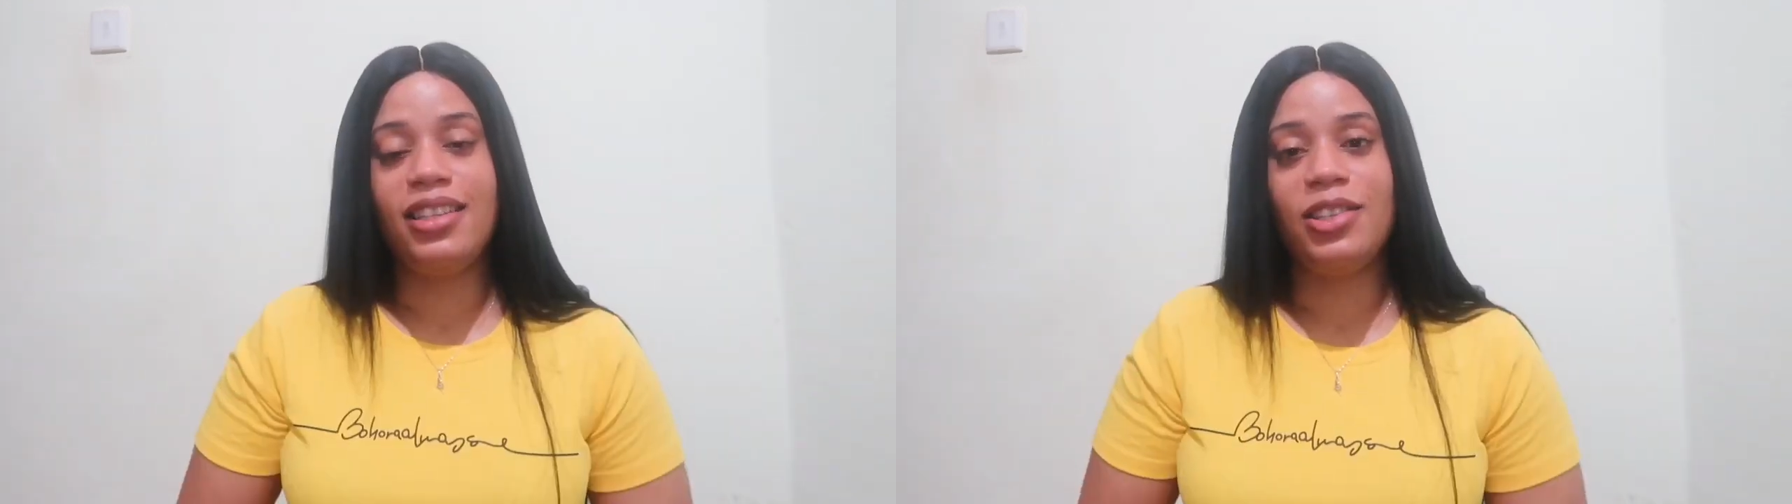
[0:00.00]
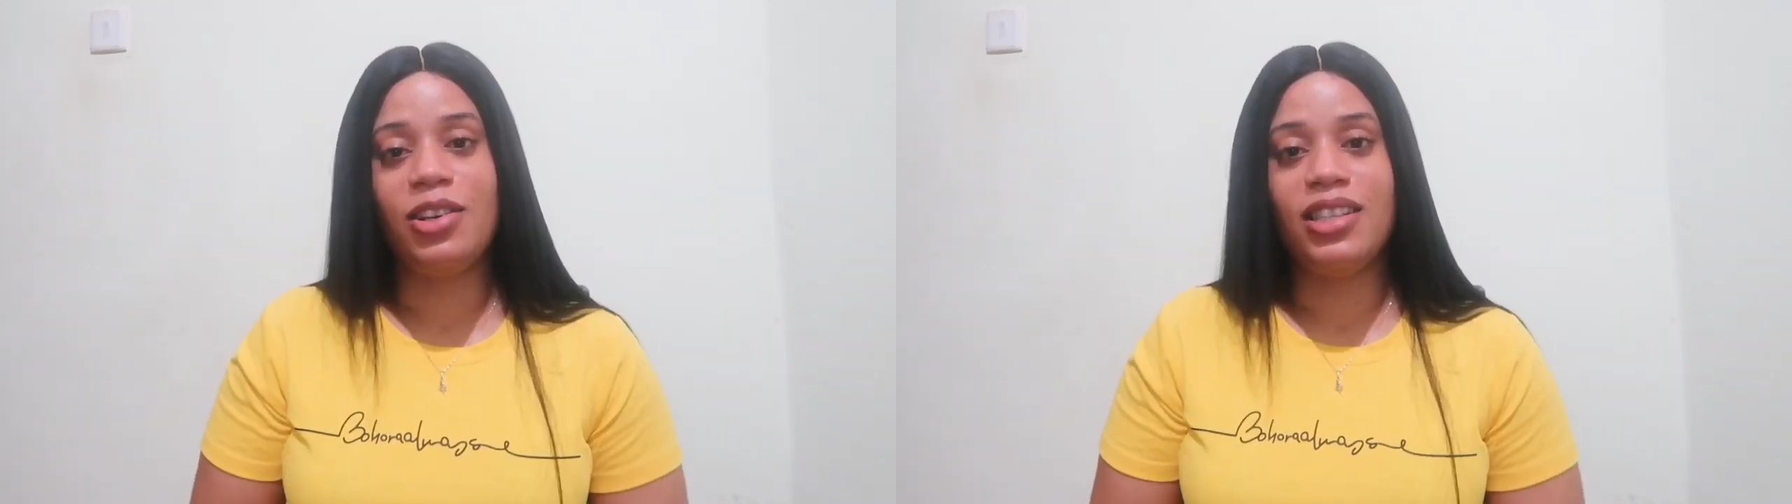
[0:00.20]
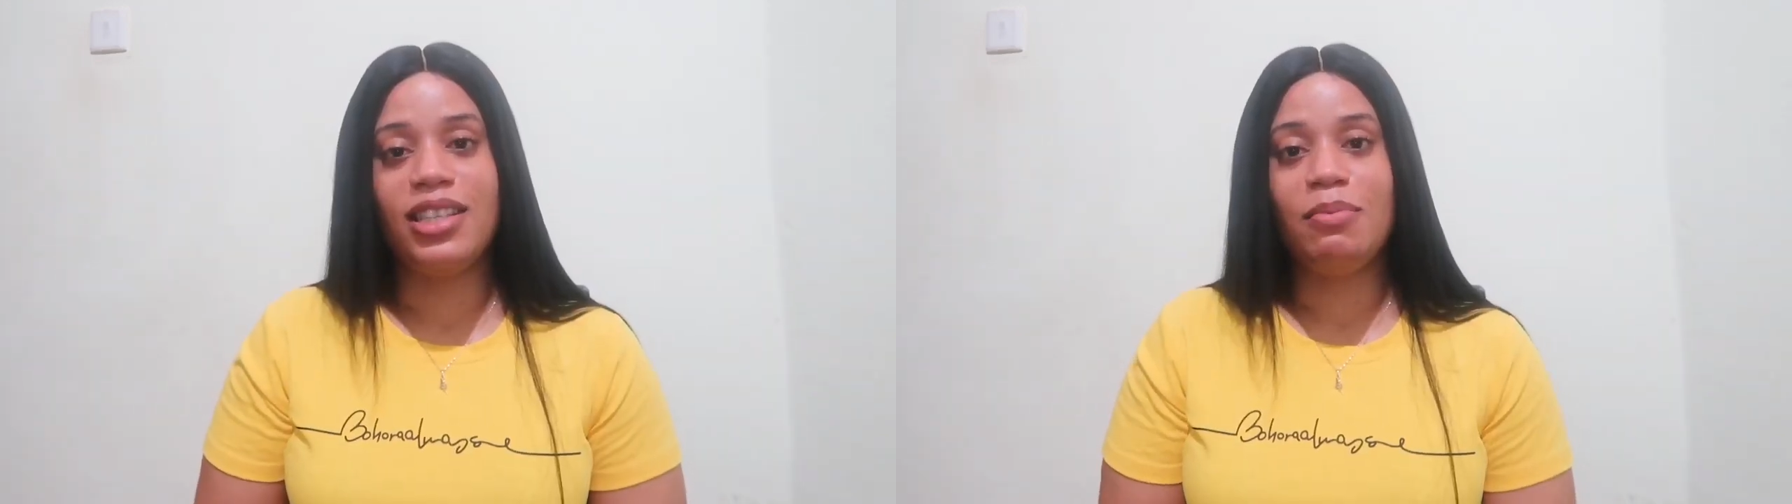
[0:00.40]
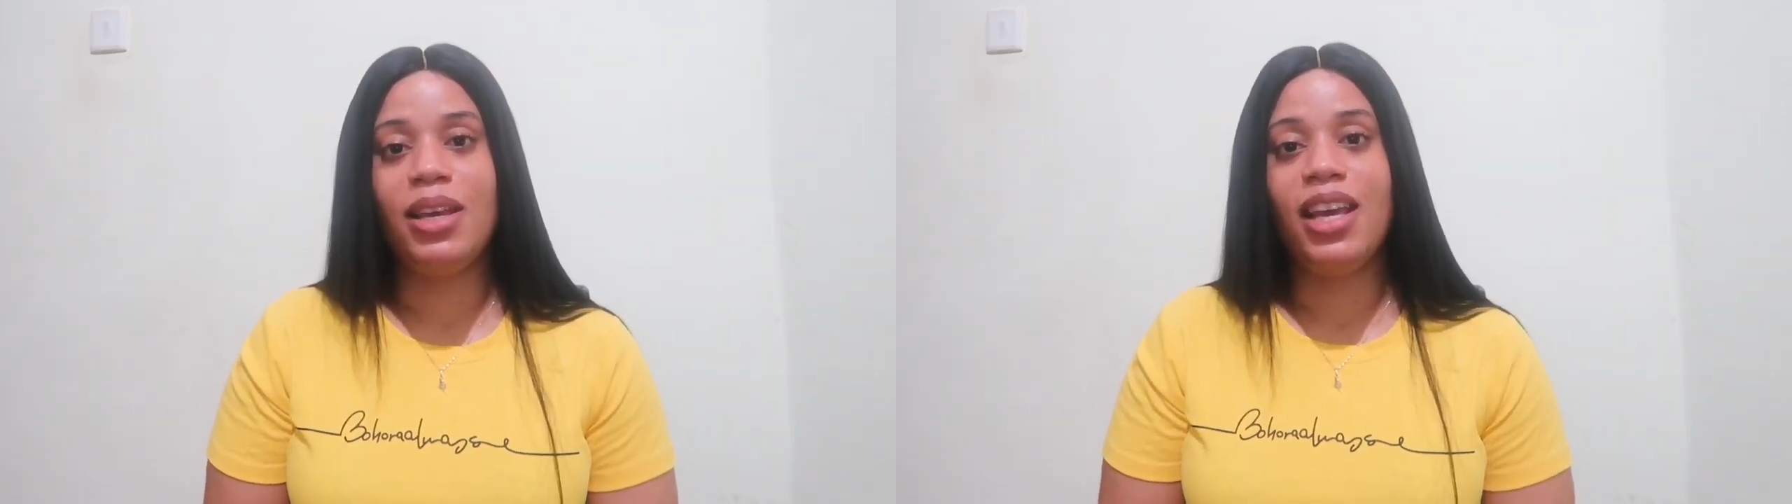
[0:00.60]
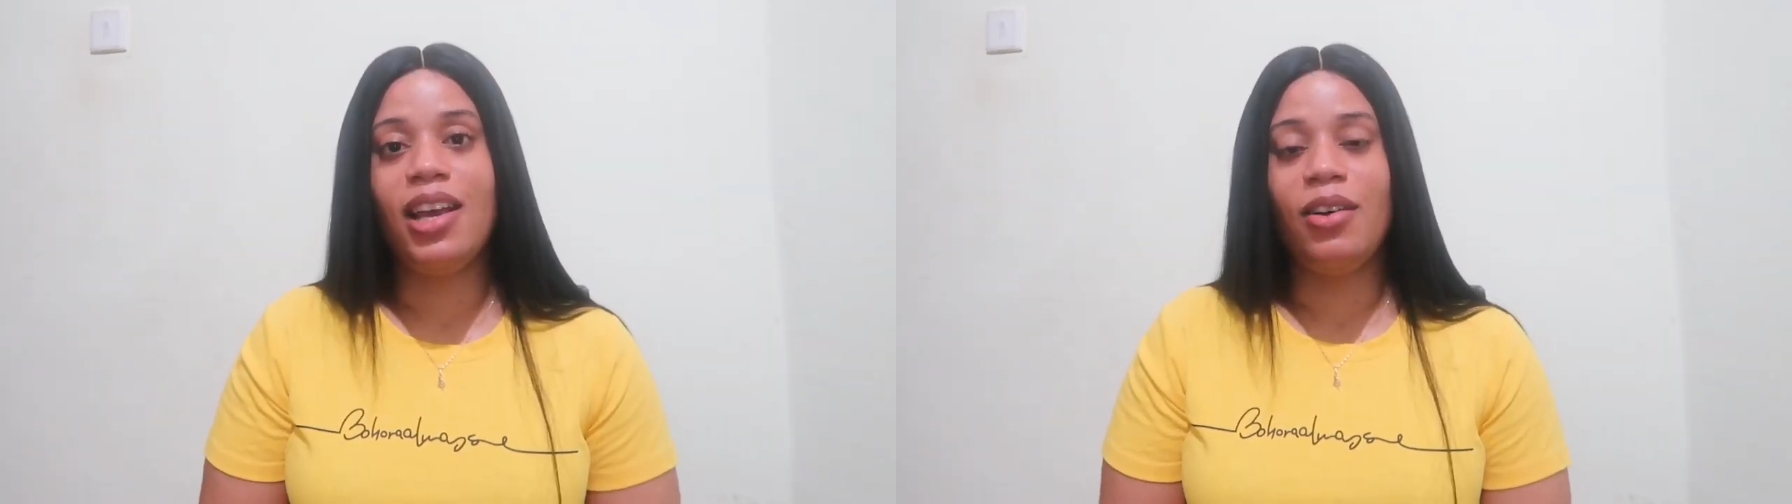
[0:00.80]
This is just
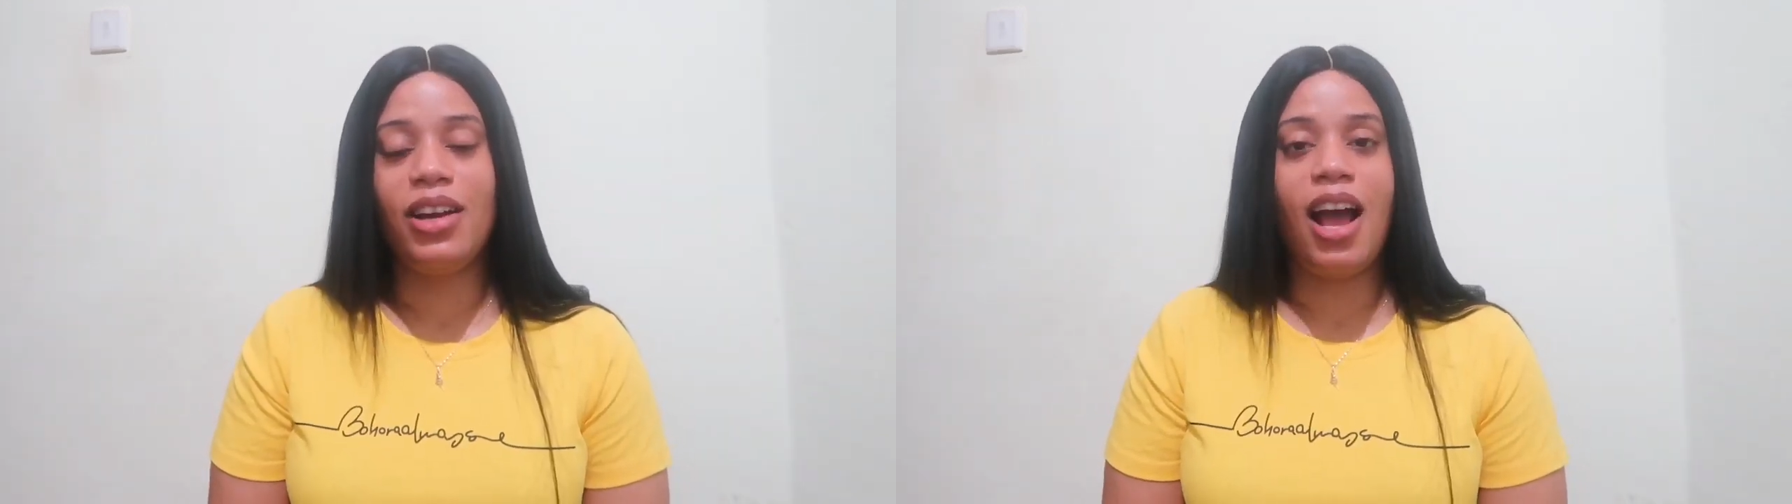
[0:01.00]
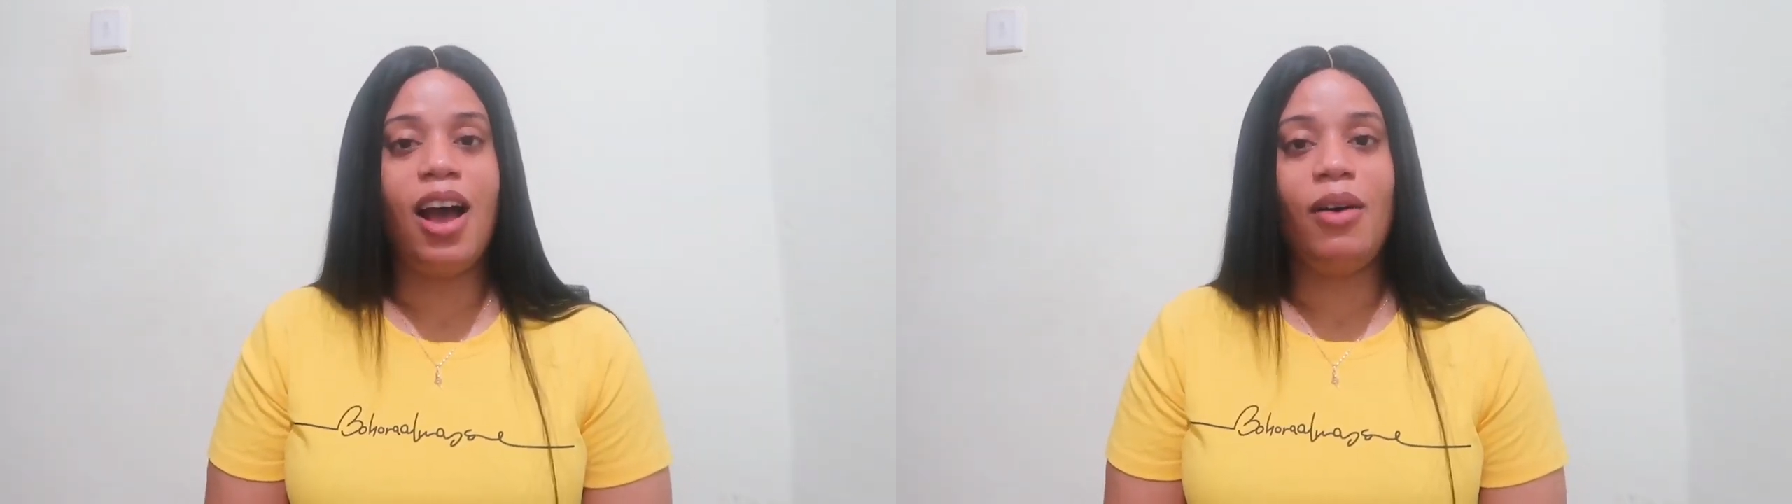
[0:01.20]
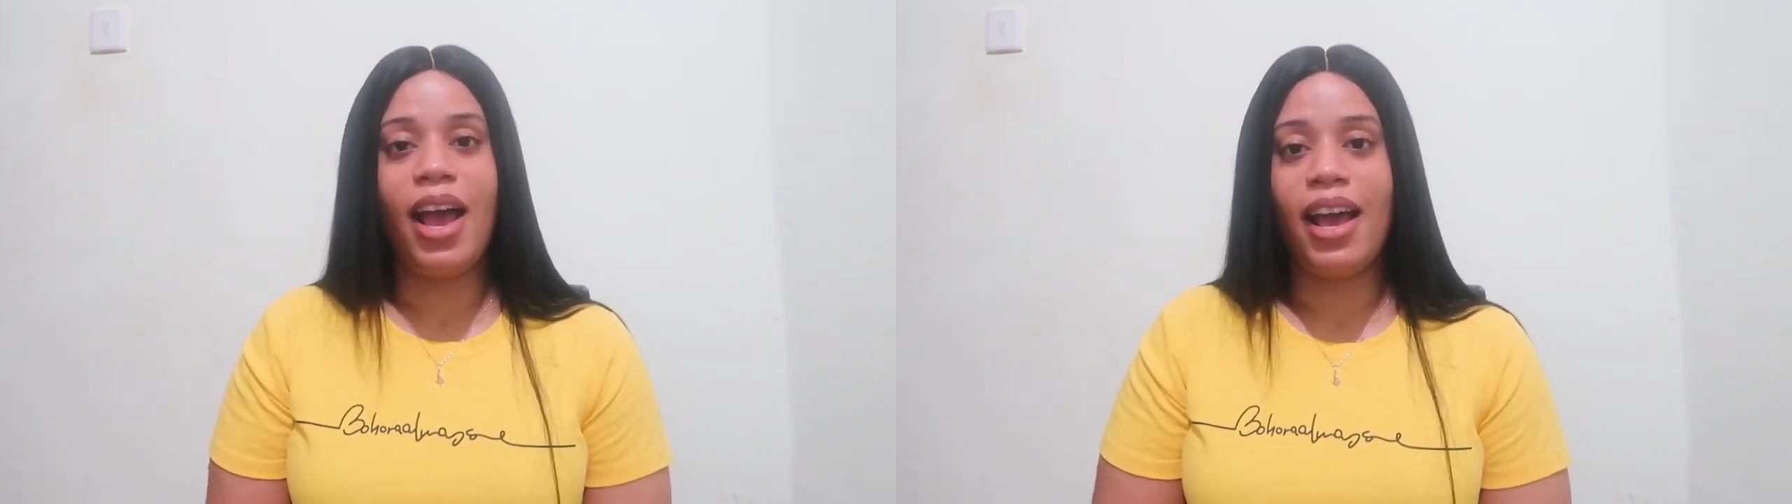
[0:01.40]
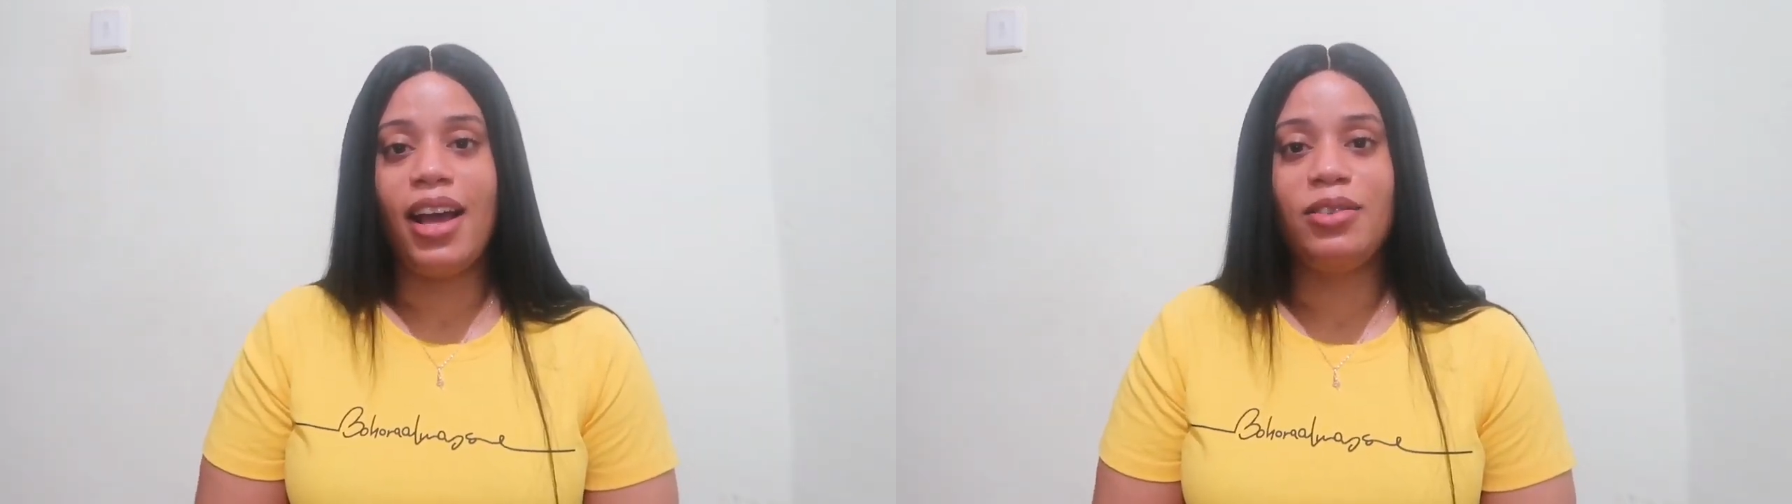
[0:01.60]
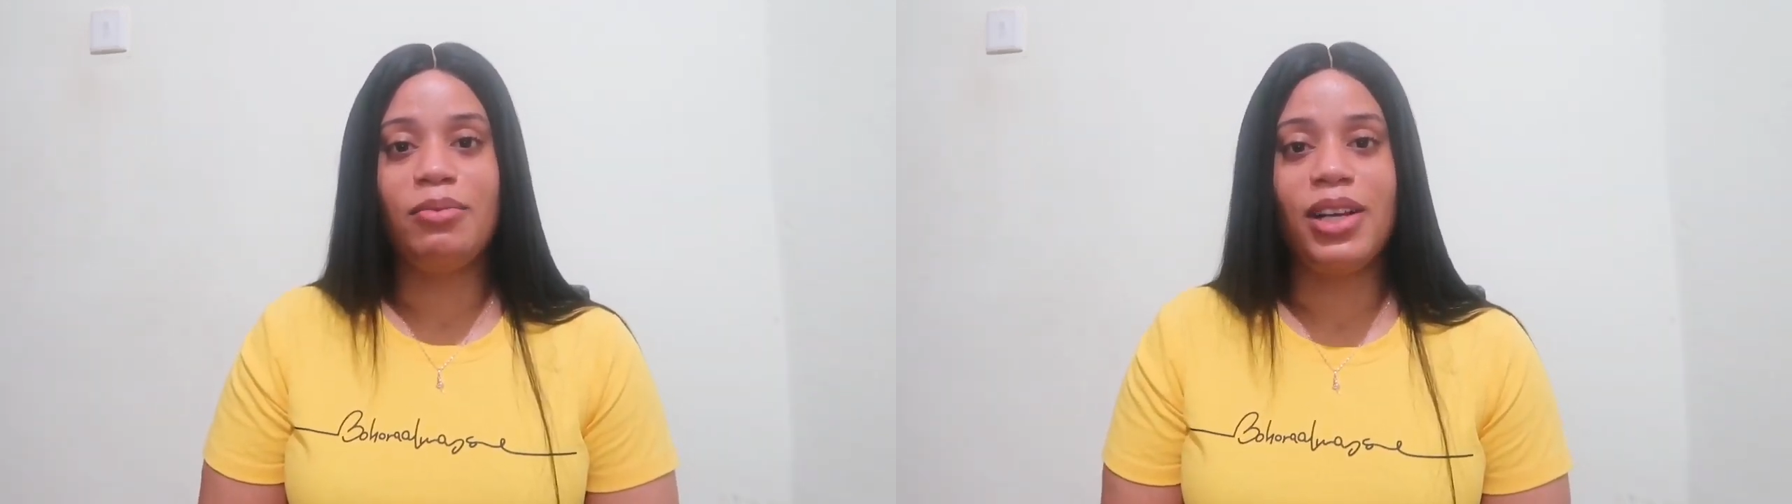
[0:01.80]
me on how I
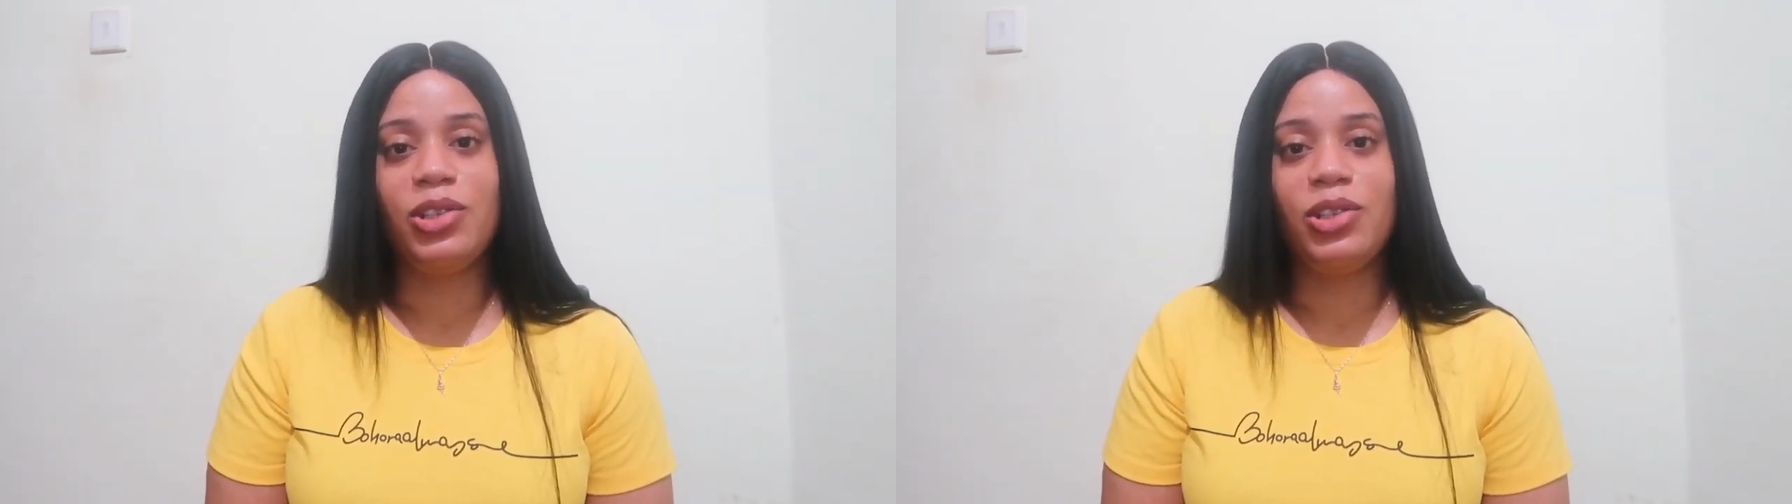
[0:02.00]
handle my